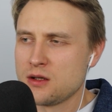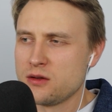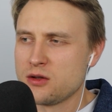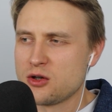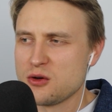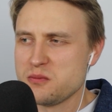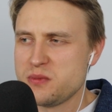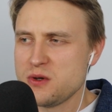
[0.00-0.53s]

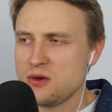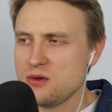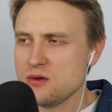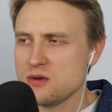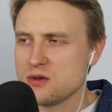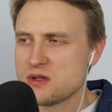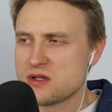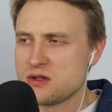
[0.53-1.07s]
The
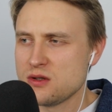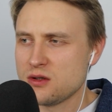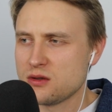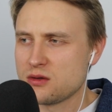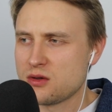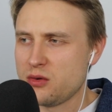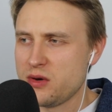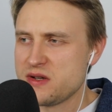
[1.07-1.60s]
computer is
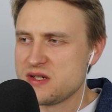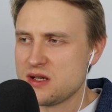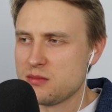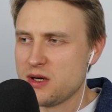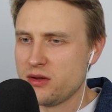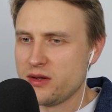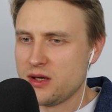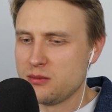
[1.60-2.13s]
not crazy
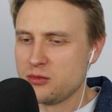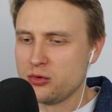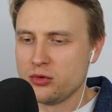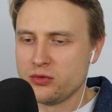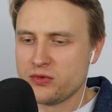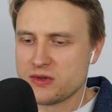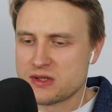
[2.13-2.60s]
about that move.